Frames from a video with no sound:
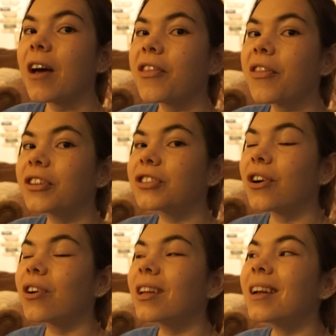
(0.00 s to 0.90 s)
Earth in the
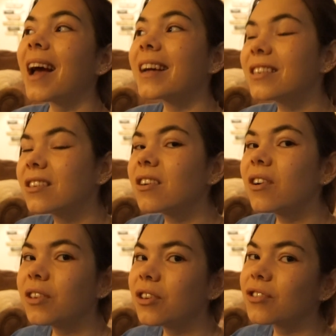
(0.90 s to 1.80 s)
chocolate. I
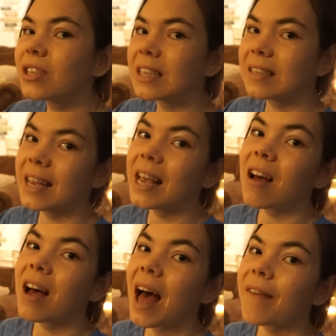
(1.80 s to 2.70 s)
don't usually see
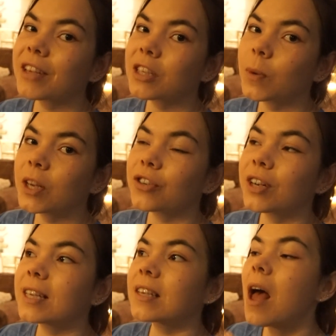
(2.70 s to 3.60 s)
her having sweet
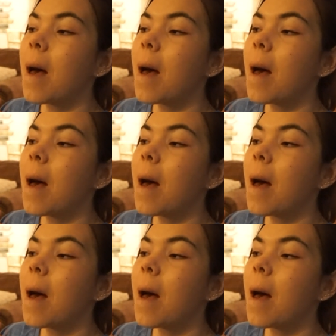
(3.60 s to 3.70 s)
treats,